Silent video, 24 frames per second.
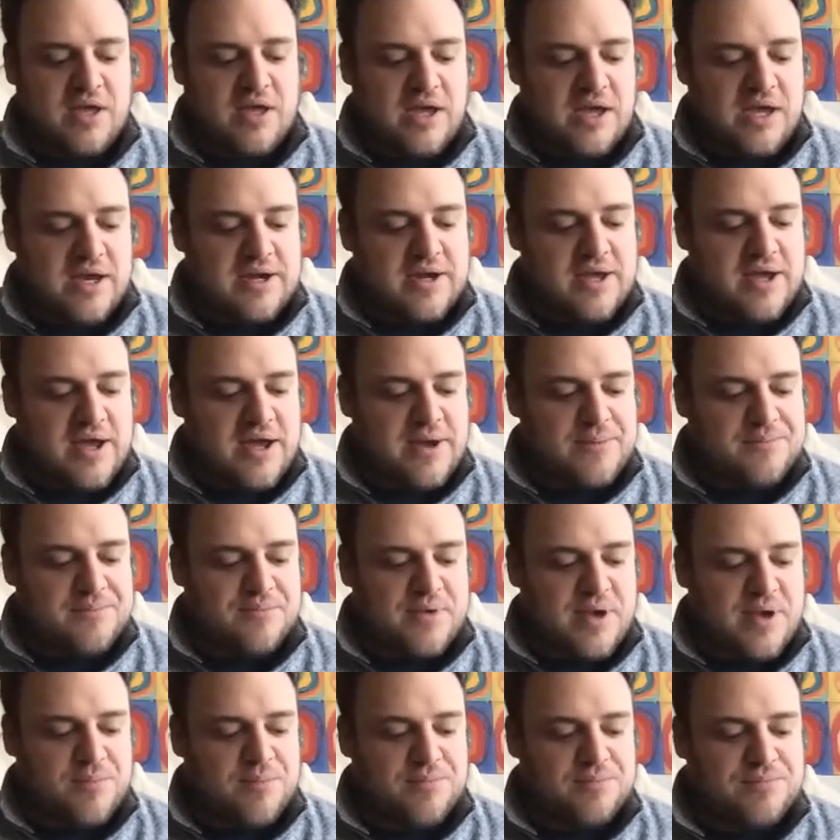And, I'm
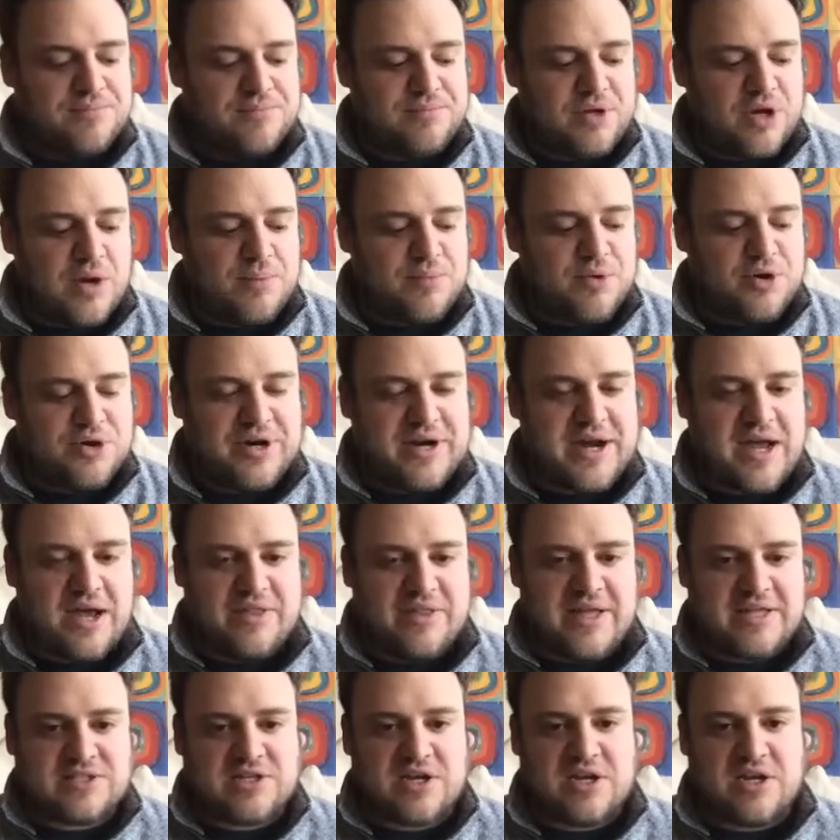wondering how
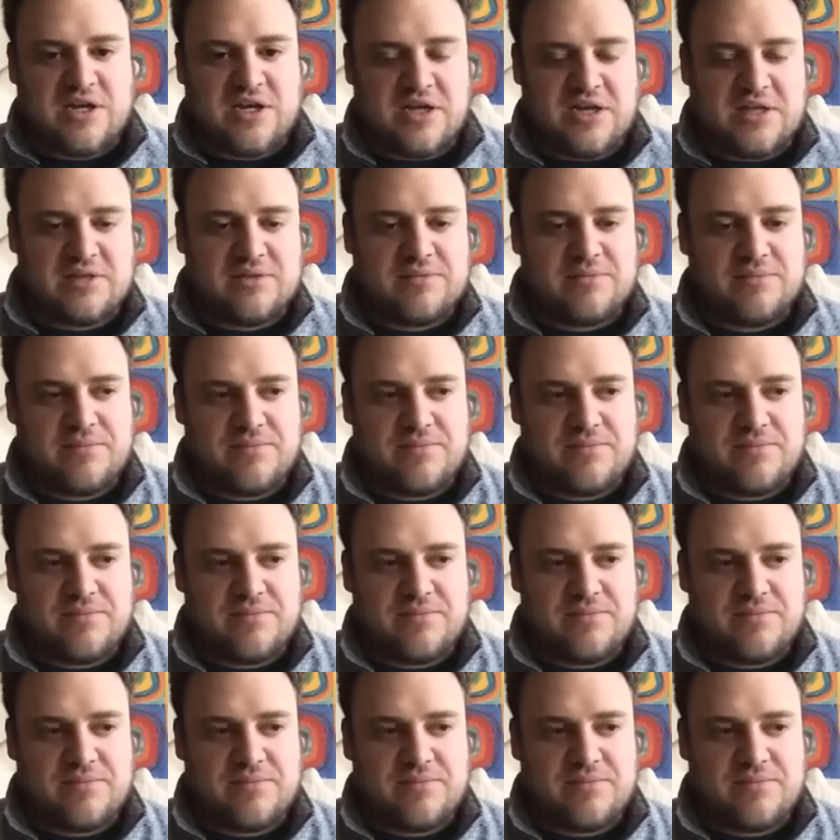the